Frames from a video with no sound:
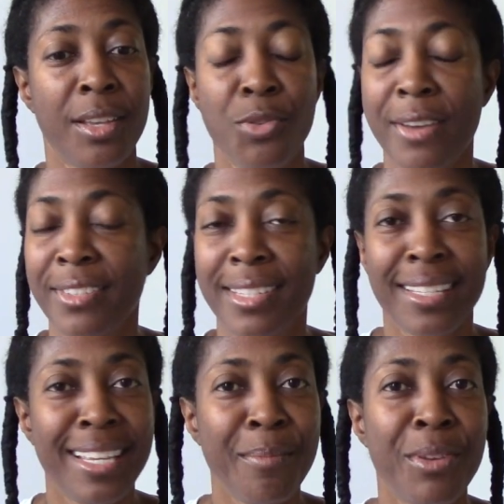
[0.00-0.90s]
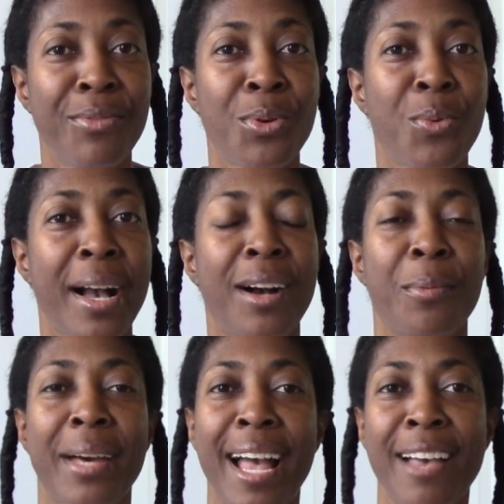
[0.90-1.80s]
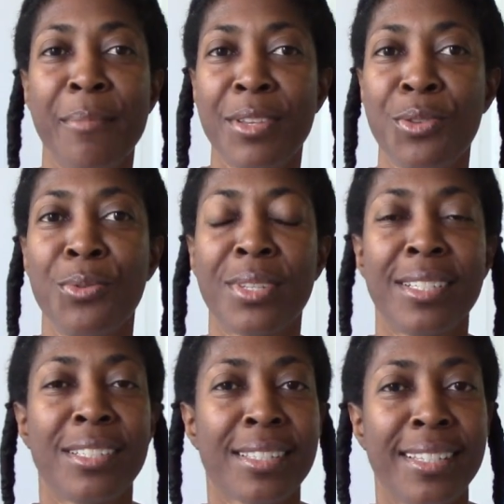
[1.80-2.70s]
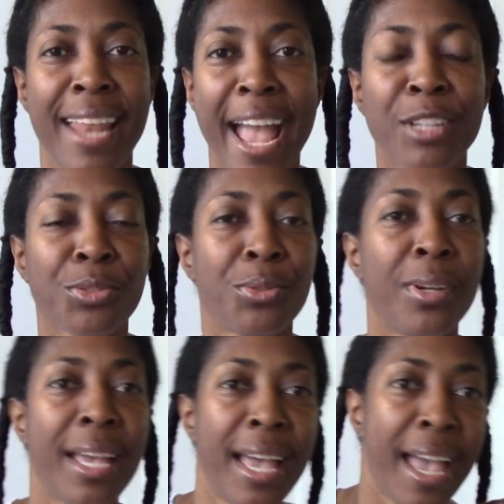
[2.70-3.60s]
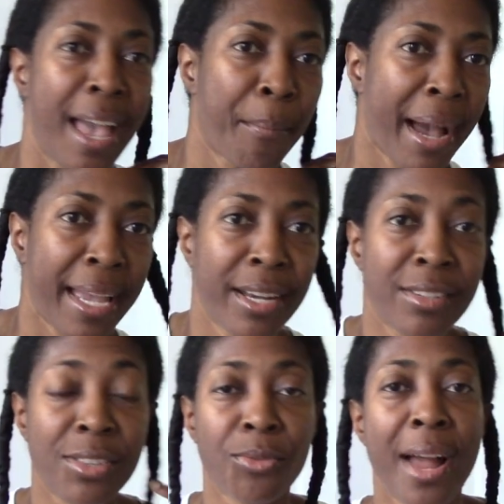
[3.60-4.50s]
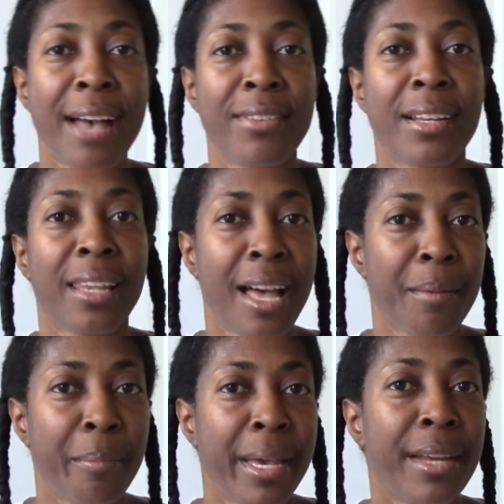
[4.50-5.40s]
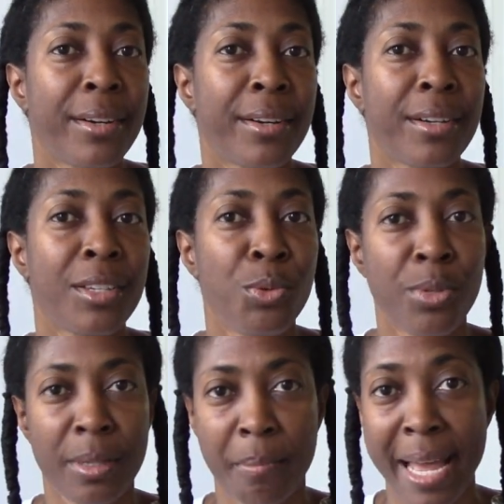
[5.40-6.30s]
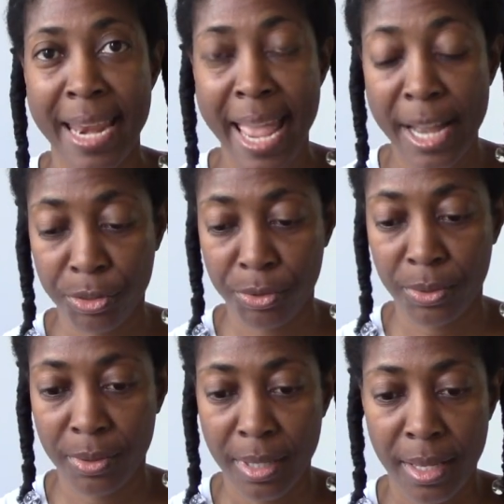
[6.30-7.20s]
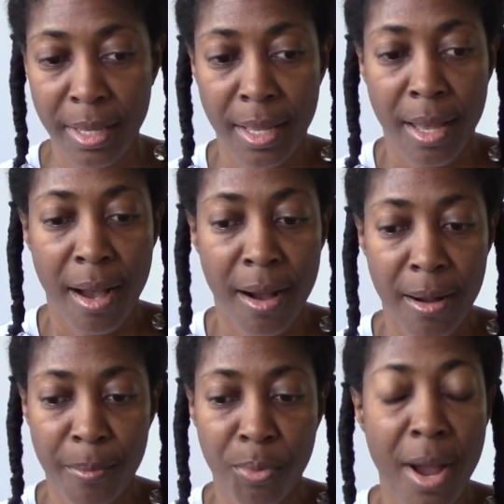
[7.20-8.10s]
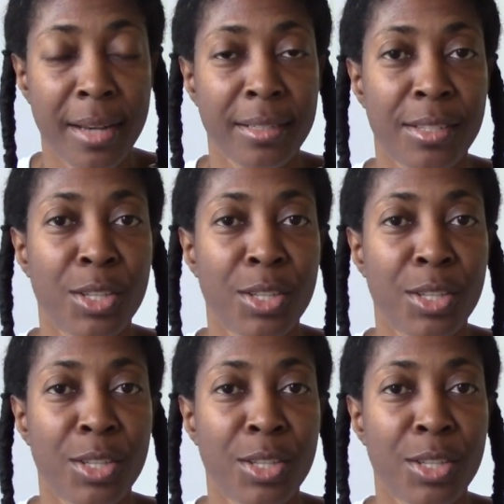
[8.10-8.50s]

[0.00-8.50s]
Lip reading: You haven't seen me for a while, but I have been using just natural, and my hair is thriving a lot better using my natural products.